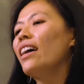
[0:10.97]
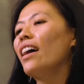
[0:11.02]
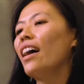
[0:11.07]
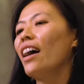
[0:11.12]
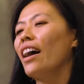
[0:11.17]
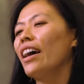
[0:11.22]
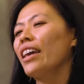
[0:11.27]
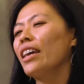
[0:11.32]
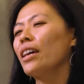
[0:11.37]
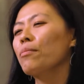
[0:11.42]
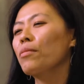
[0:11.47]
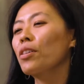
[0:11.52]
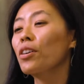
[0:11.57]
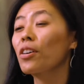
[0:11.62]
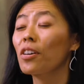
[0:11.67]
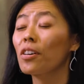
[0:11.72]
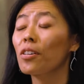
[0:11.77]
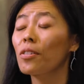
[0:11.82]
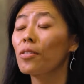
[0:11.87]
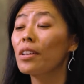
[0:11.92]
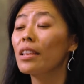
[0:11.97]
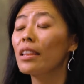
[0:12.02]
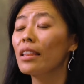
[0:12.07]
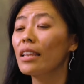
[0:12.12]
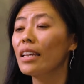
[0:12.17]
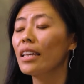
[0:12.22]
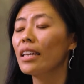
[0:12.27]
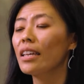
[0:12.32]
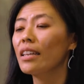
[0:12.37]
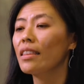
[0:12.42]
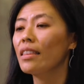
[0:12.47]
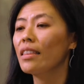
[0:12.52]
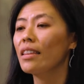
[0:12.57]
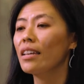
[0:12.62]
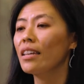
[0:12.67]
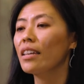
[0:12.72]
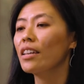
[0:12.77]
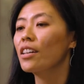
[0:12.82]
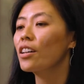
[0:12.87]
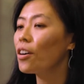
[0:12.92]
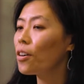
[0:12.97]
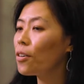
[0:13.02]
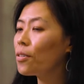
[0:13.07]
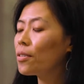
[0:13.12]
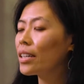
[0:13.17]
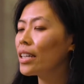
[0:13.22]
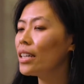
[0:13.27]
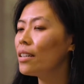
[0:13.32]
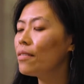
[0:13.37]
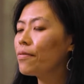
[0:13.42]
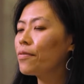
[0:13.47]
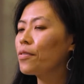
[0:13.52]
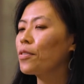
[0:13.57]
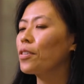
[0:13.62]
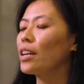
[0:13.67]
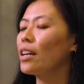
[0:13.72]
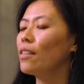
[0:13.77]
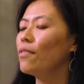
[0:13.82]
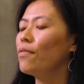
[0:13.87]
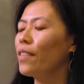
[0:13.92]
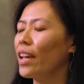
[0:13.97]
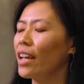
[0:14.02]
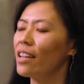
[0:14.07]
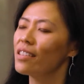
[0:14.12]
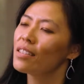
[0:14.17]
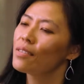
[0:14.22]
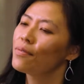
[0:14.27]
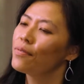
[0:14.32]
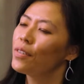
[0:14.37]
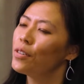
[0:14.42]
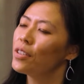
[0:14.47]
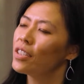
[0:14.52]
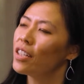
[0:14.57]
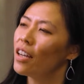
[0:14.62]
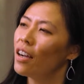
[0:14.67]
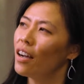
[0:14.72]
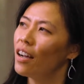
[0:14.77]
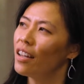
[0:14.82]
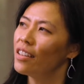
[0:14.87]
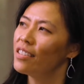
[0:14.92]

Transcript: I am currently the co-lead for Advanced Photon